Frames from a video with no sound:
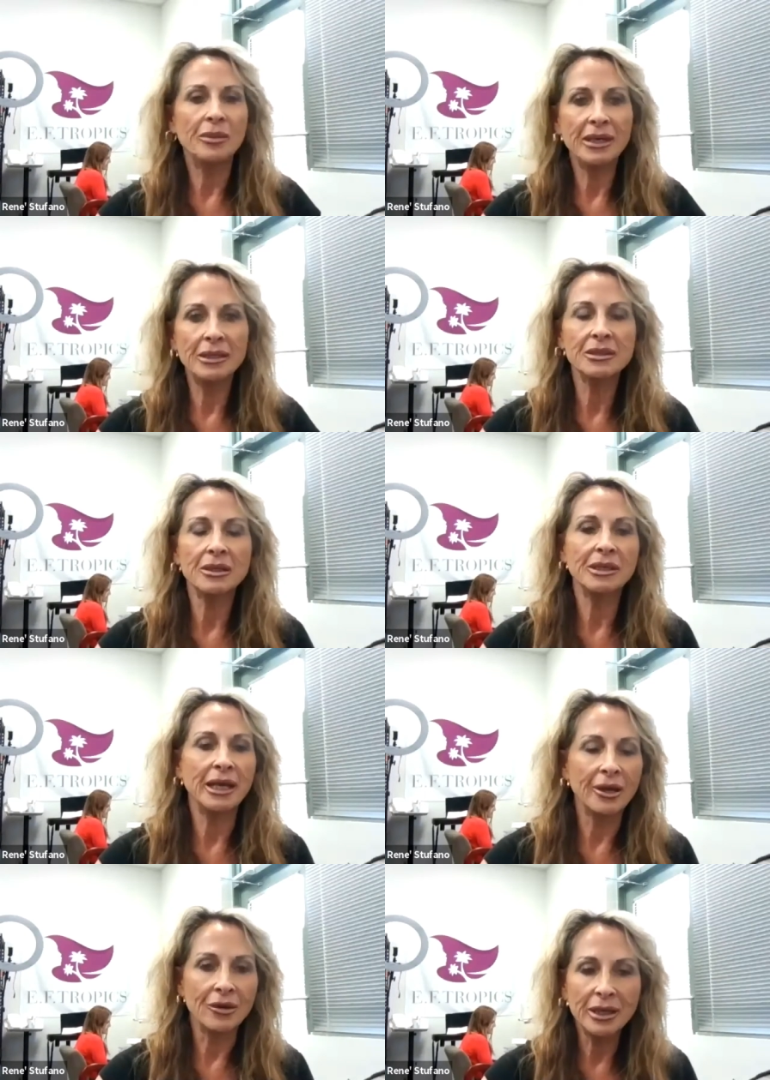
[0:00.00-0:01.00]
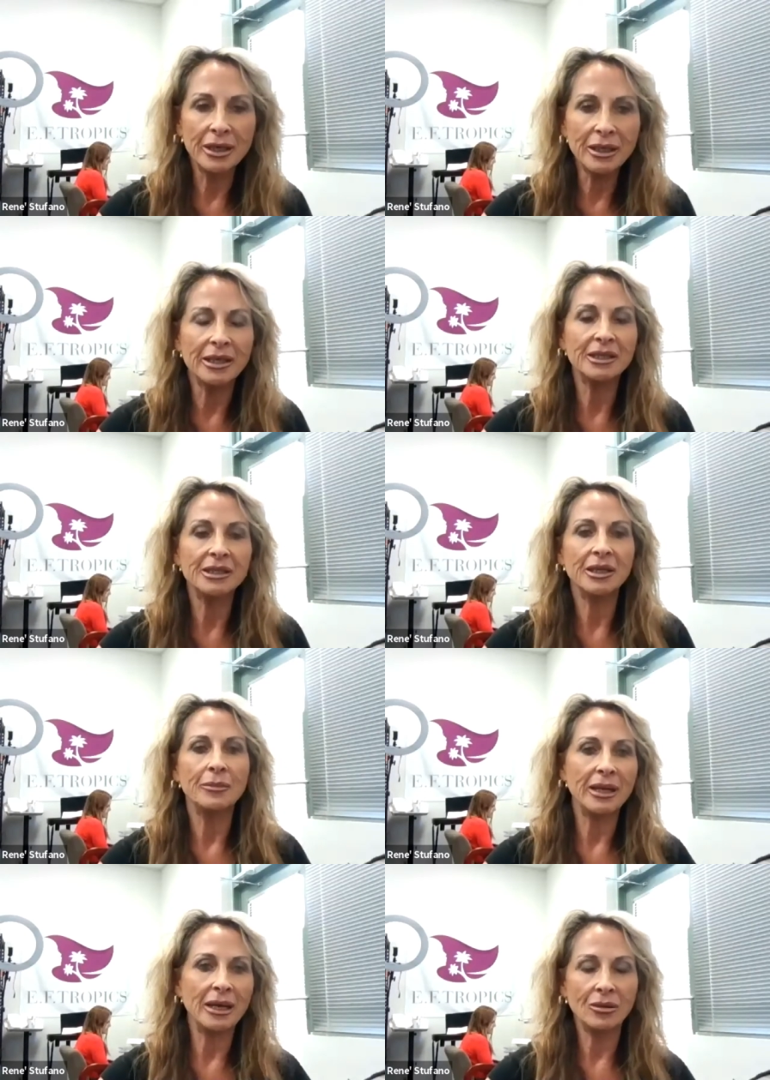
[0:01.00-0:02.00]
depends on the area and the
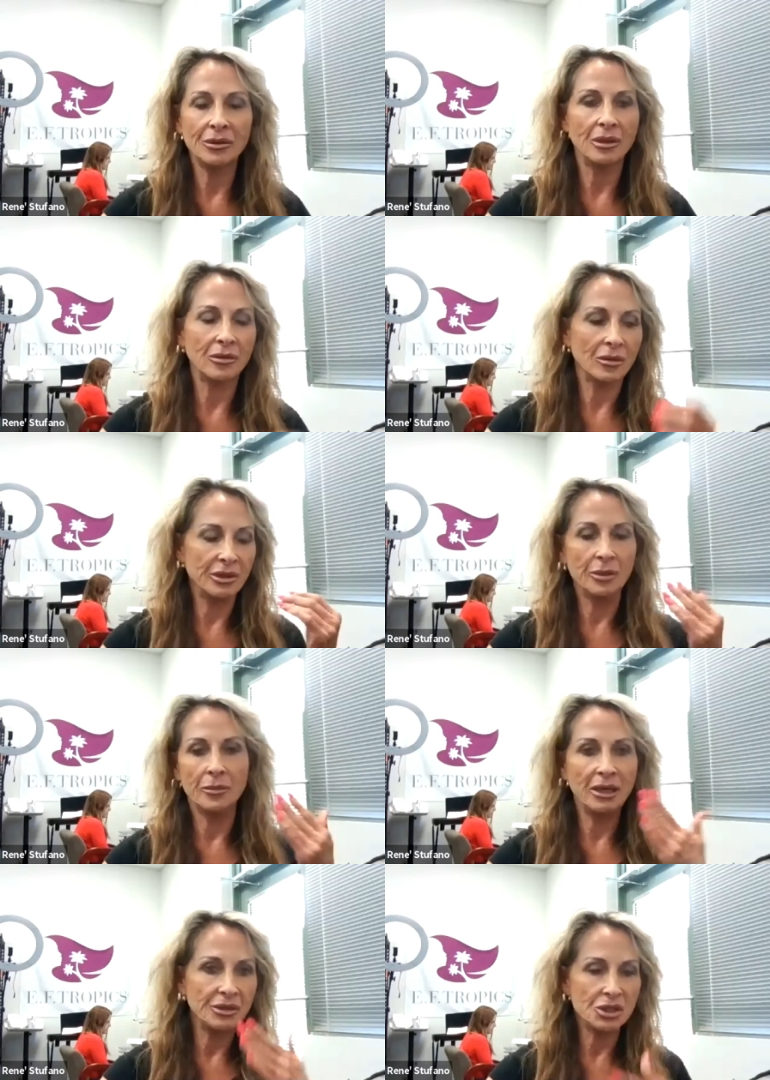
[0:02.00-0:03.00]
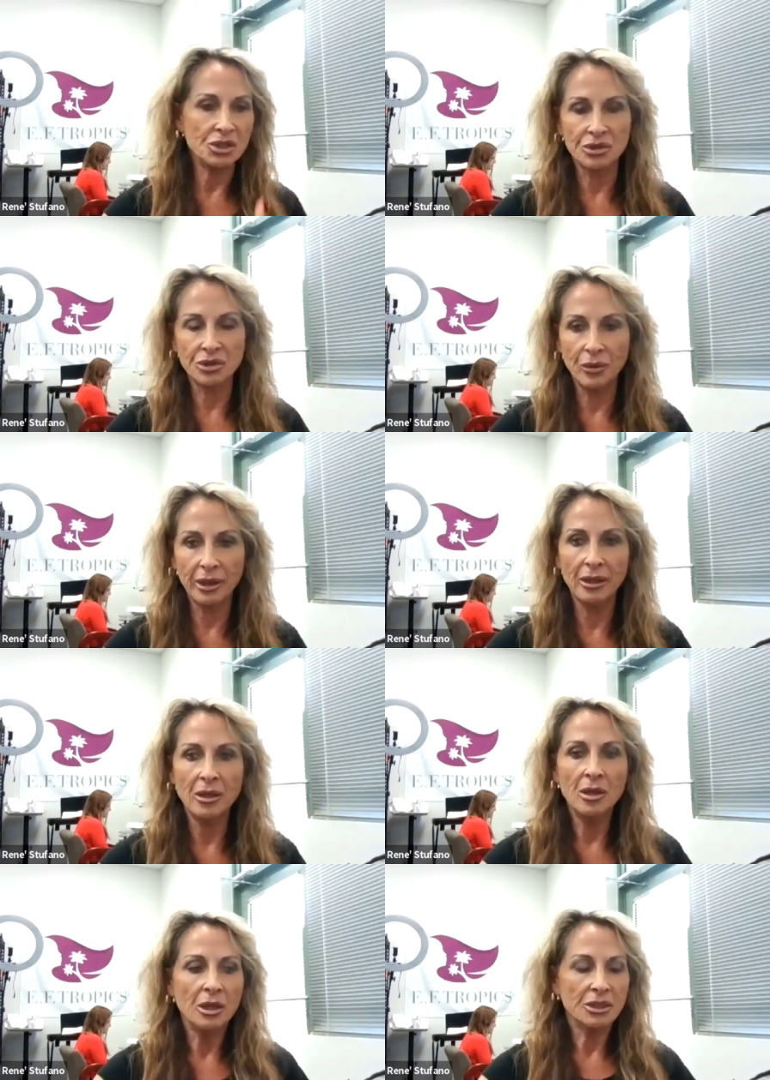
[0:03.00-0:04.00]
amount that you're
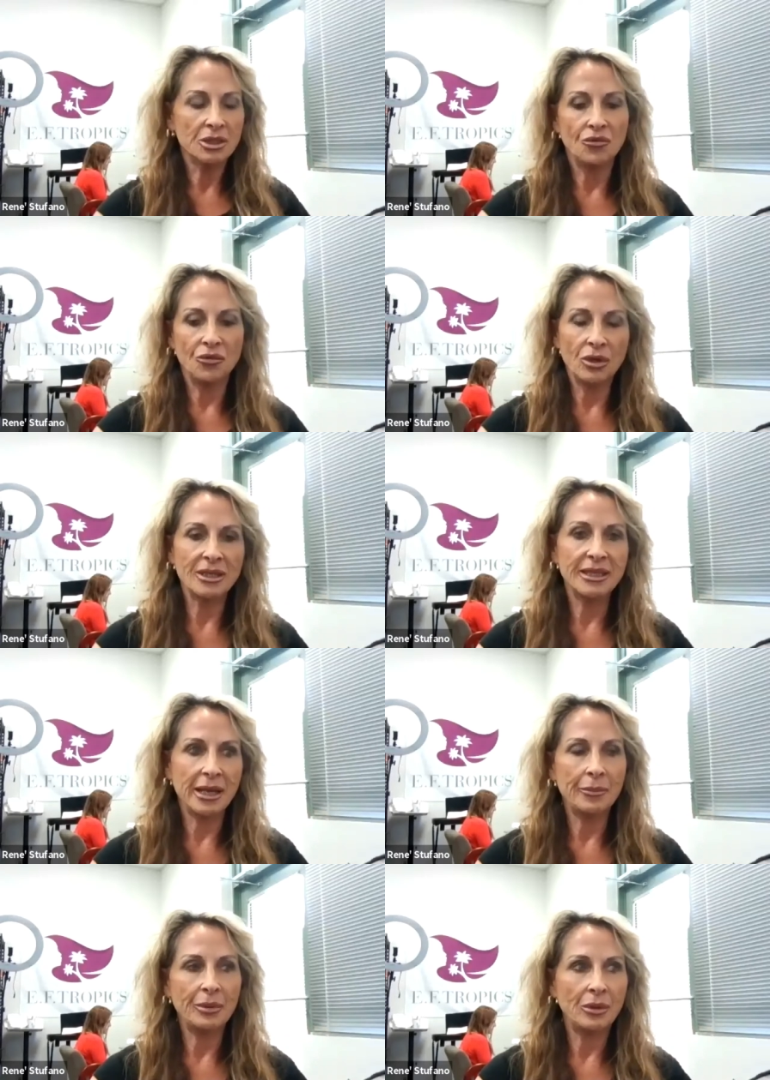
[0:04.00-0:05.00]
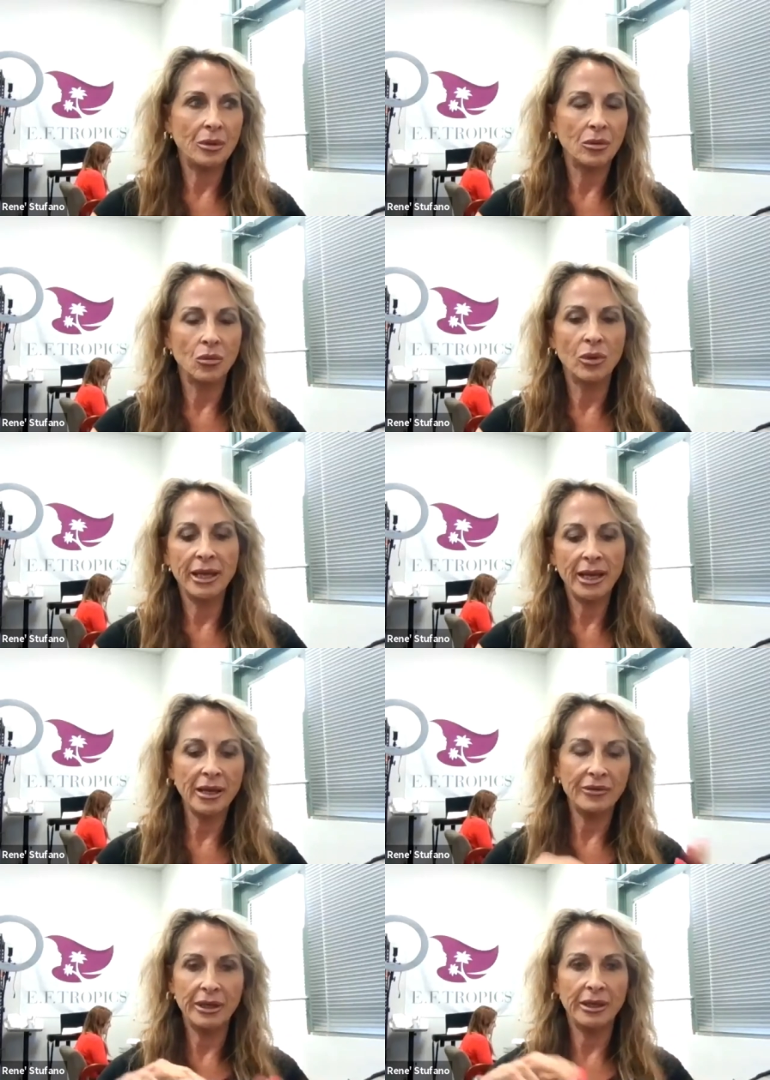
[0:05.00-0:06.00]
doing. So for example, we
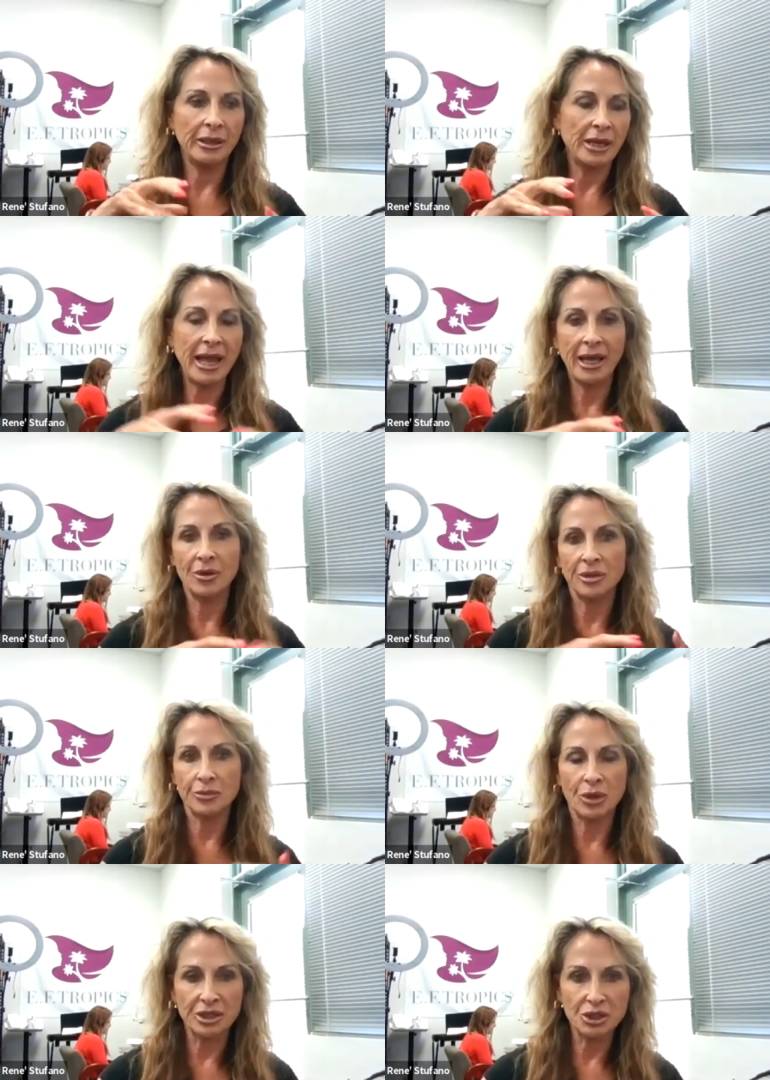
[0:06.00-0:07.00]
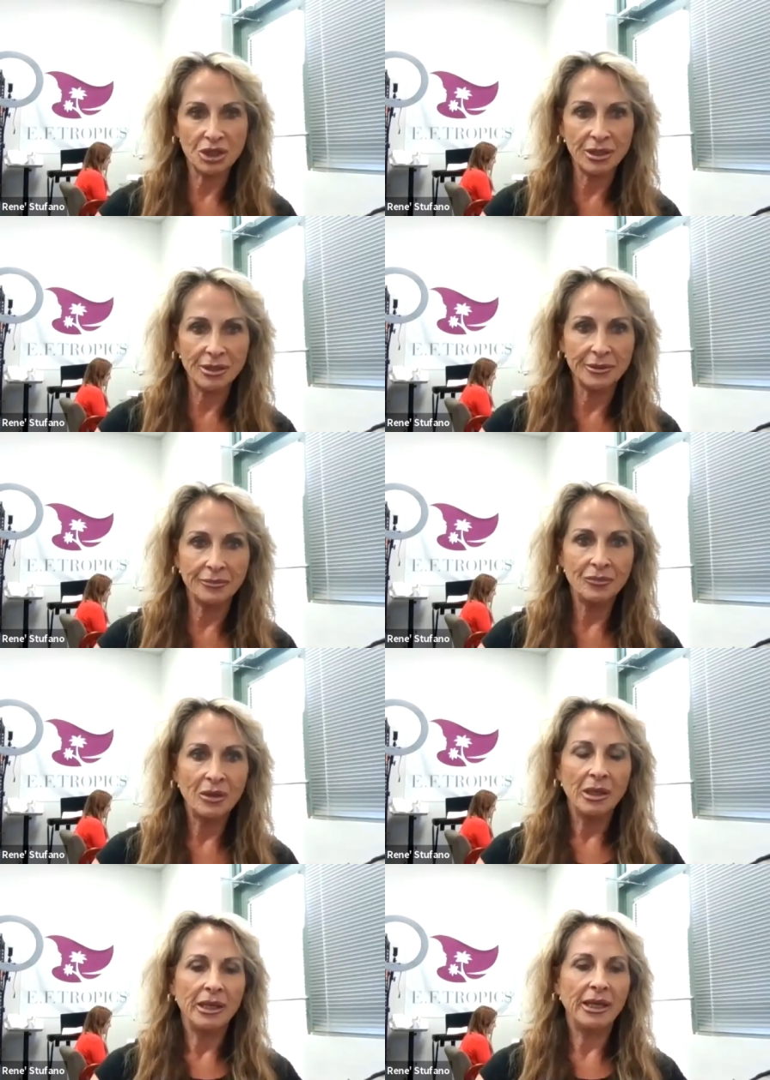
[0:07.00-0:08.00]
have an add-on price sheet,
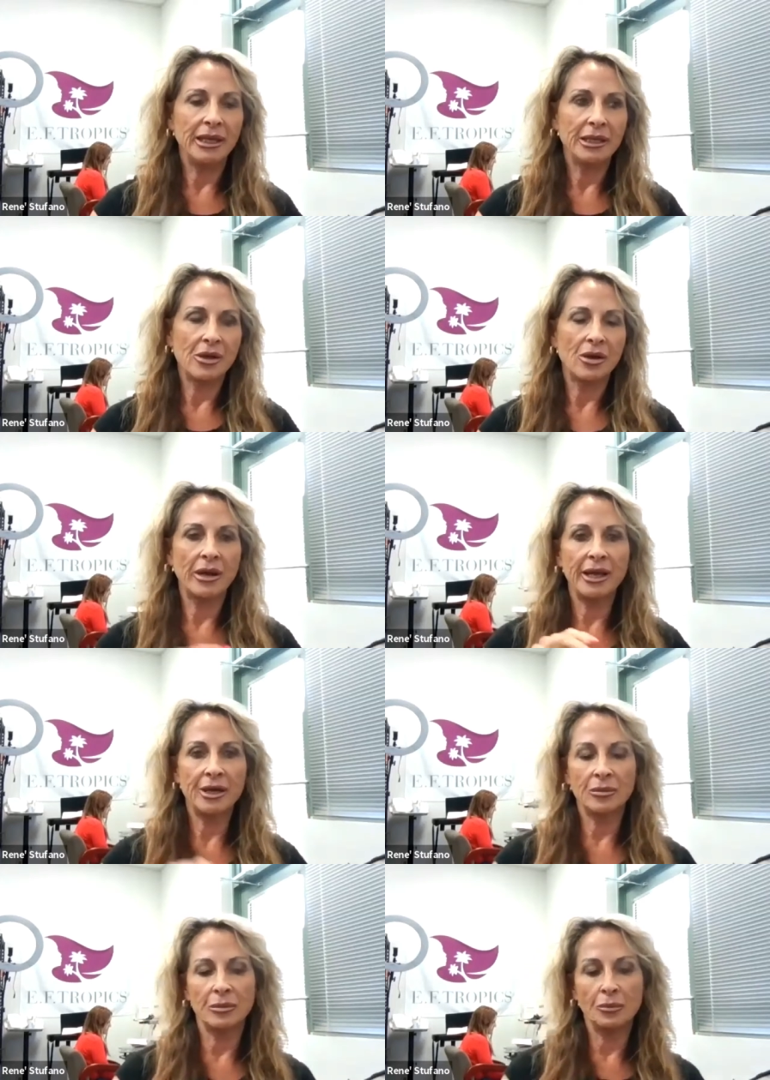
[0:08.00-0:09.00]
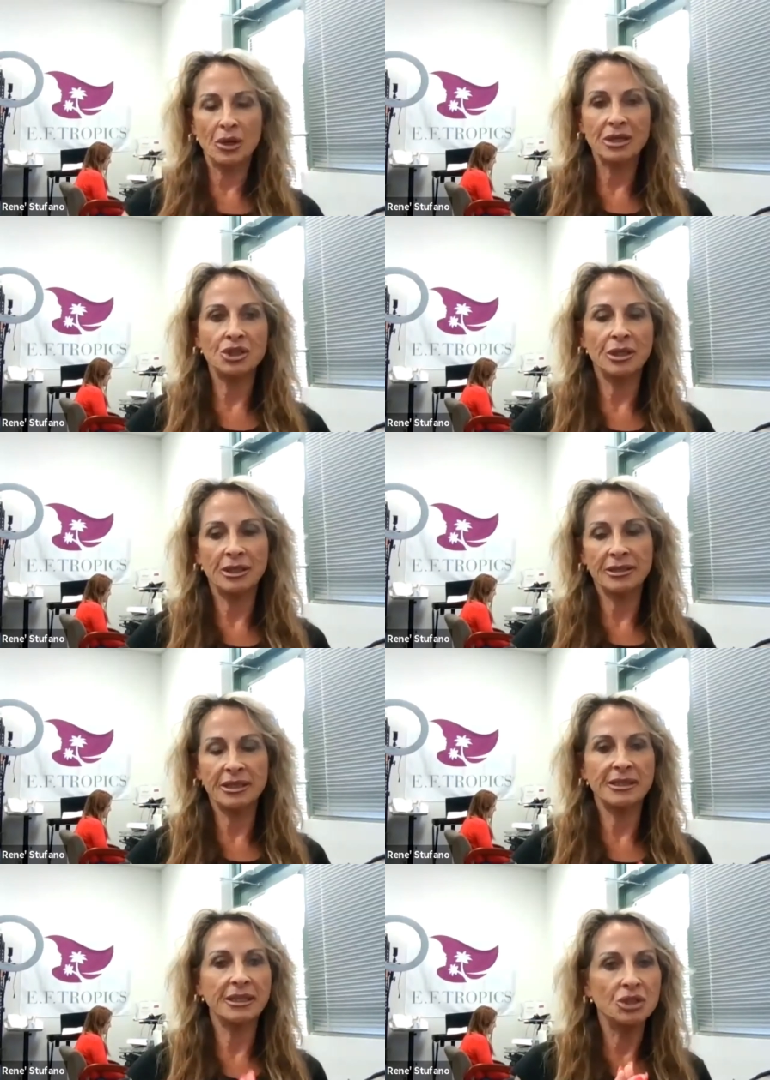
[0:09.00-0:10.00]
and our add-on price sheet is
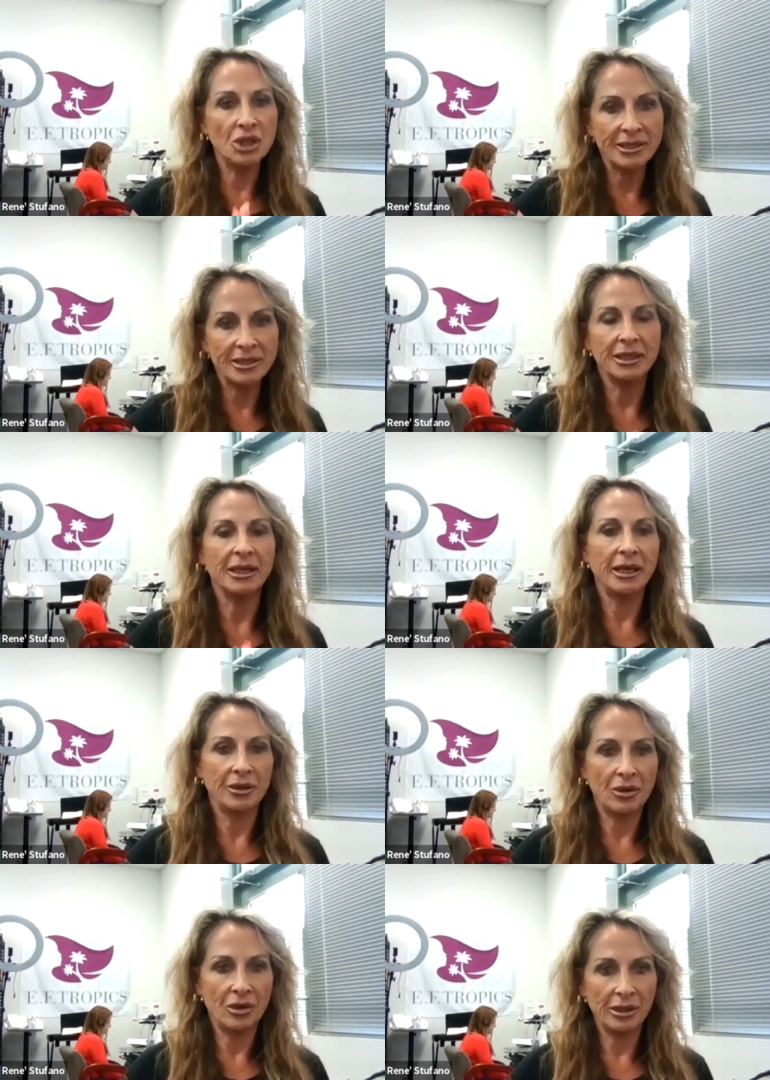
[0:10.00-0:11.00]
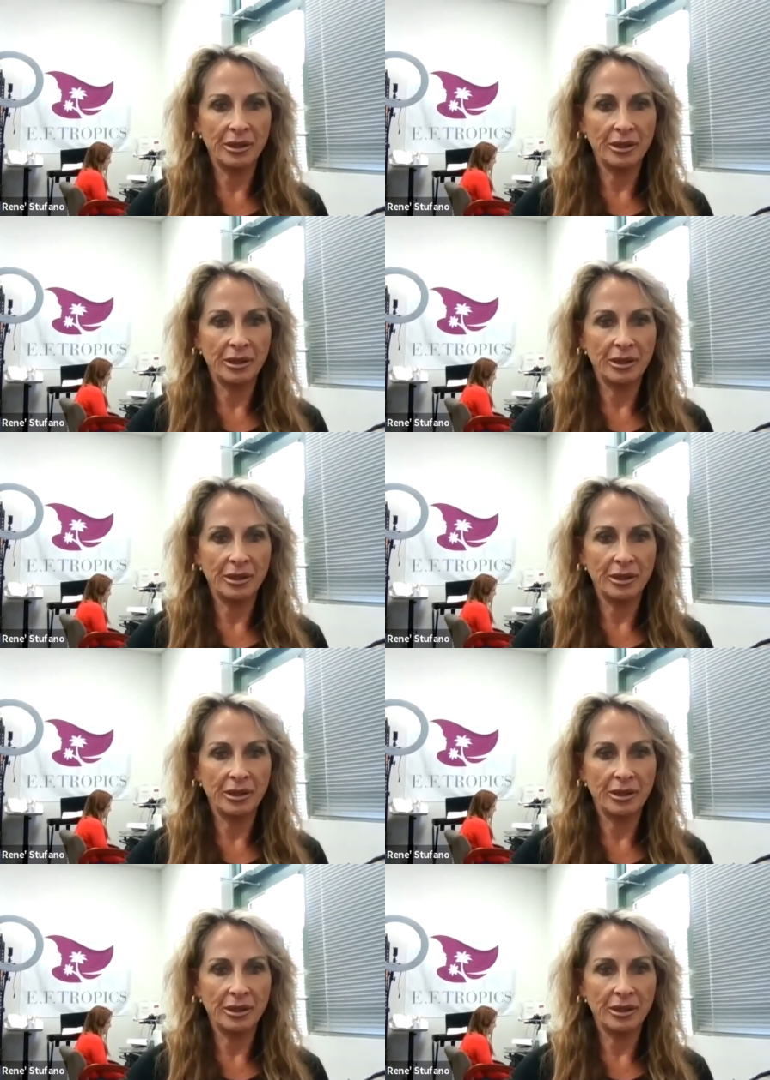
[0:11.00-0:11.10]
a suggested add-on.